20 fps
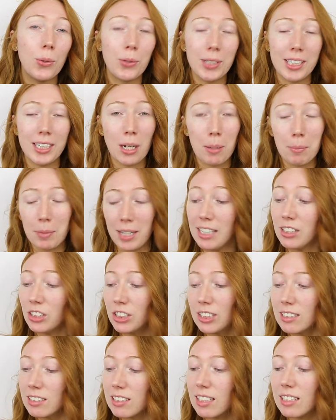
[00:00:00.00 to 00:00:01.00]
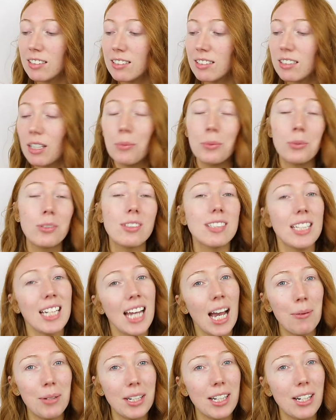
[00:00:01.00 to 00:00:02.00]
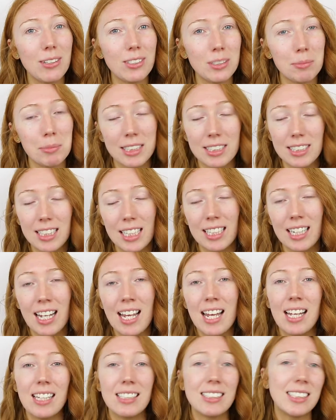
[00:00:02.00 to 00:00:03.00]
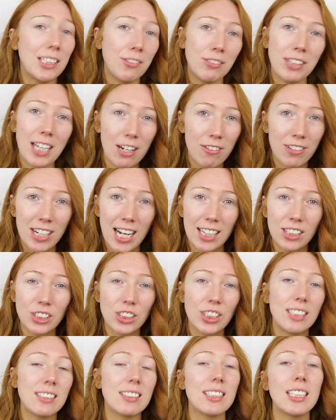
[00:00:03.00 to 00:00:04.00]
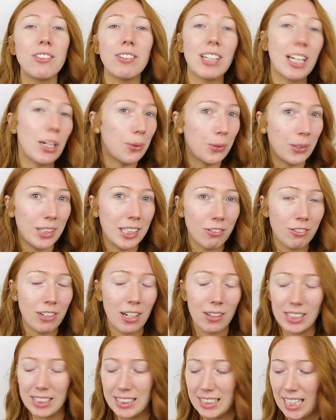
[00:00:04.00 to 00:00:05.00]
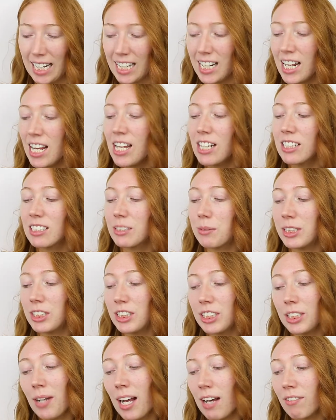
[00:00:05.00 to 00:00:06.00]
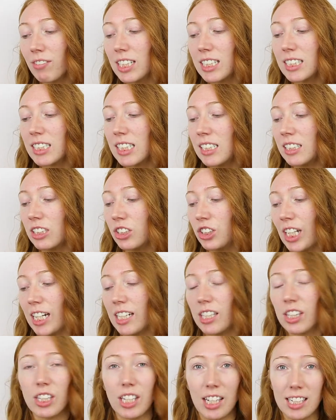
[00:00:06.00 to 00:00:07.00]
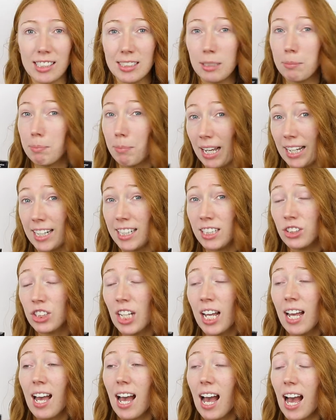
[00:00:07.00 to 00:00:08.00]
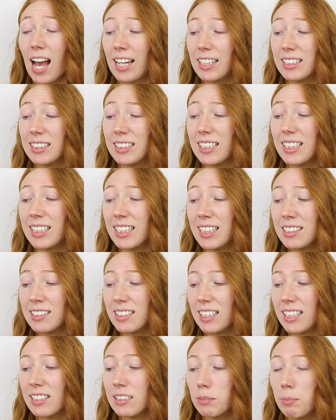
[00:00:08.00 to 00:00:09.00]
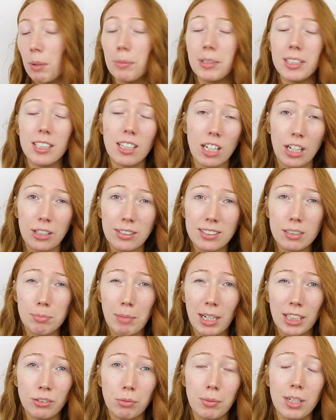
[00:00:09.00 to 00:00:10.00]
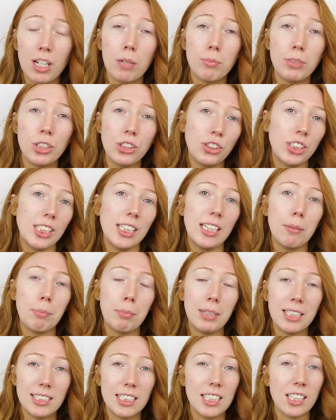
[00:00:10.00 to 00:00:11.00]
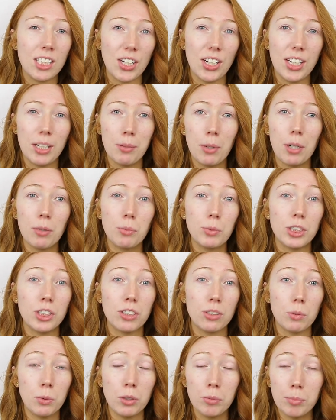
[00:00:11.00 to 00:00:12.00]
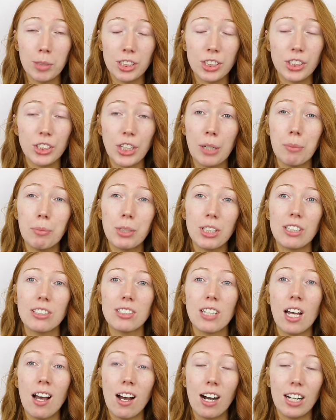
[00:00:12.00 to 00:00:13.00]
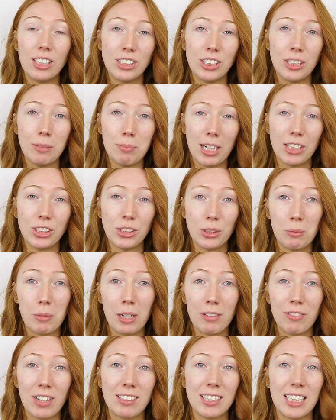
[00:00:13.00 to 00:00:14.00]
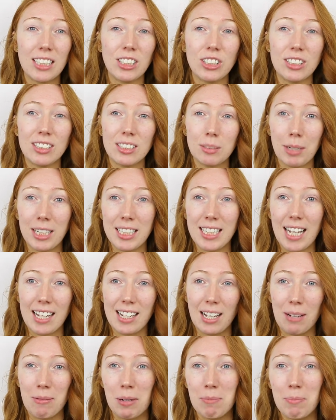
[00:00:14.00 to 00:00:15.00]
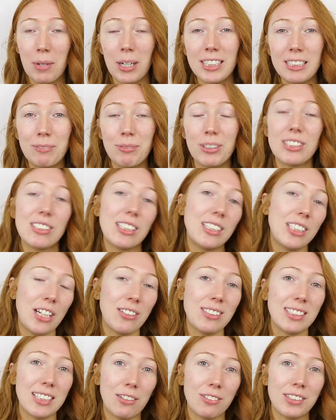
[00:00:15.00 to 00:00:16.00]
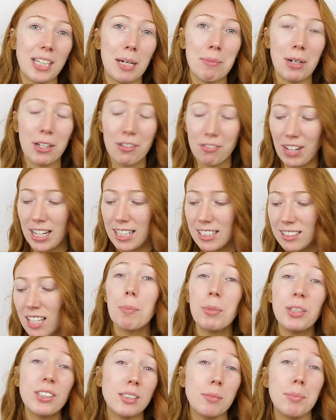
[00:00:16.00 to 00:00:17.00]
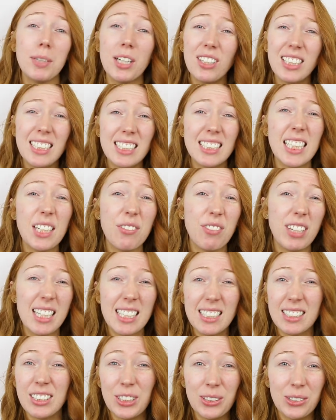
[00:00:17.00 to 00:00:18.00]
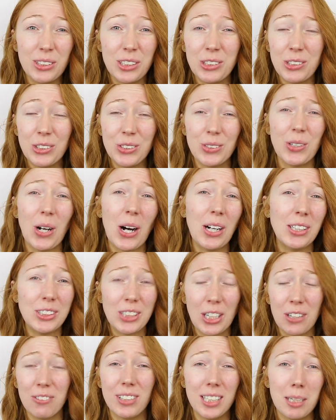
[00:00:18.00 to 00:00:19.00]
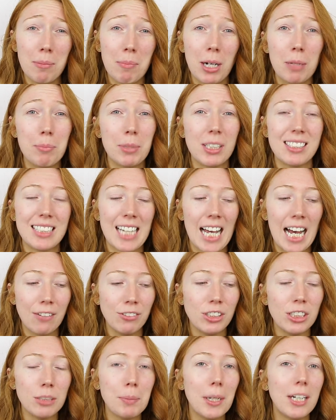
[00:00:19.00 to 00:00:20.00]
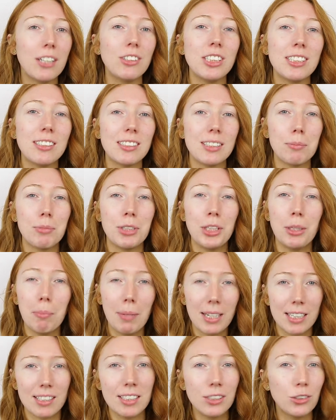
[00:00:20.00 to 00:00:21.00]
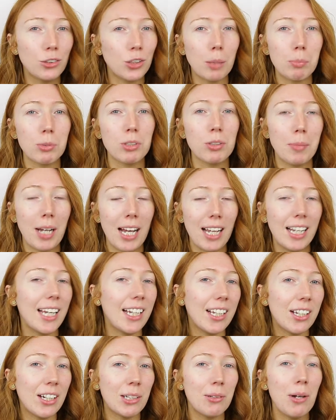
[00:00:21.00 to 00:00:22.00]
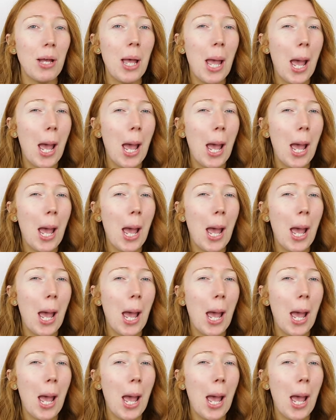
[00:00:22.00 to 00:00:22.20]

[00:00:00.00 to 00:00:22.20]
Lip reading: oily combination skin. So we'll see how it goes on my skin and see if I get a reaction, see if I get oily throughout the day. So I do have this in the shade 30 beige, and this is probably the closest match for me. I'm usually BD31, which is a warm undertone, because I do match all my foundations to my neck and my body because I don't self tan my face. But to be honest, if it is too neutral, I don't really mind because I have just purchased some new mixing drops from LA Girl.